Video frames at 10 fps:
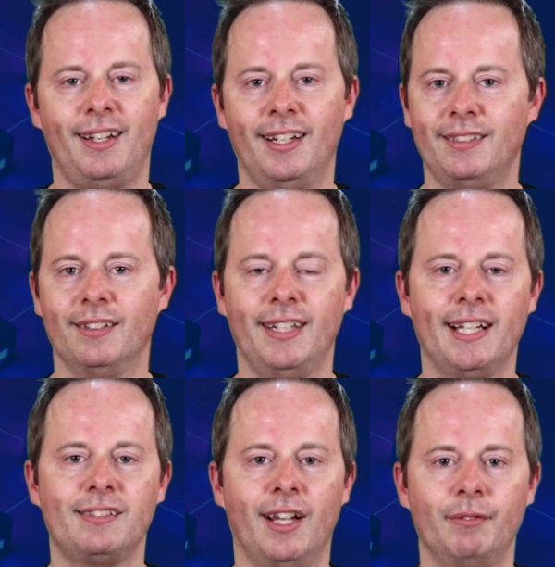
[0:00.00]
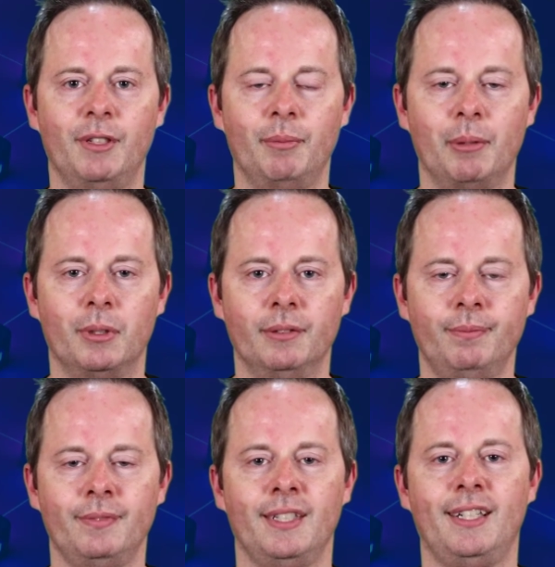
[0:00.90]
Until next time, remember,
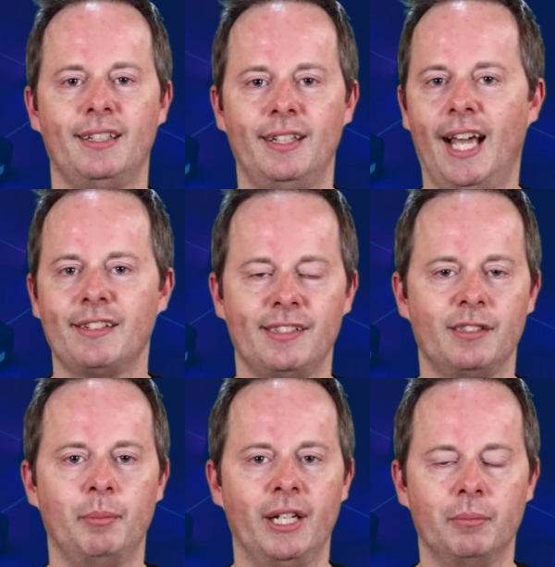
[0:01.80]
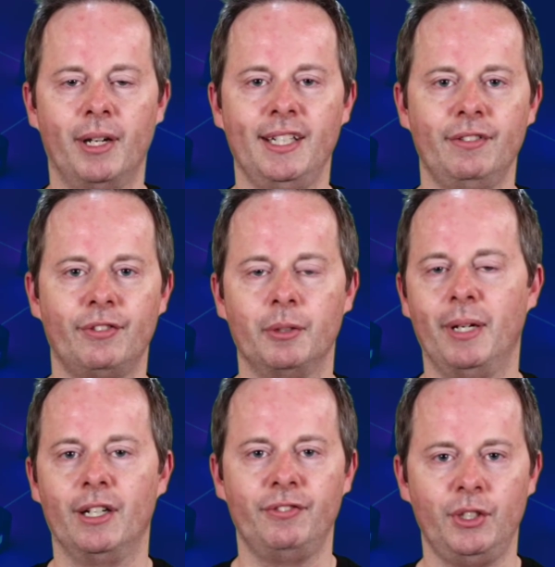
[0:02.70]
Dash is a better money for a
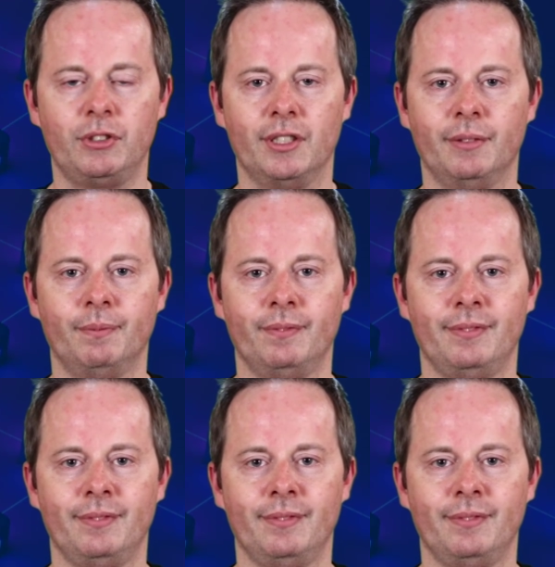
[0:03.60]
better future,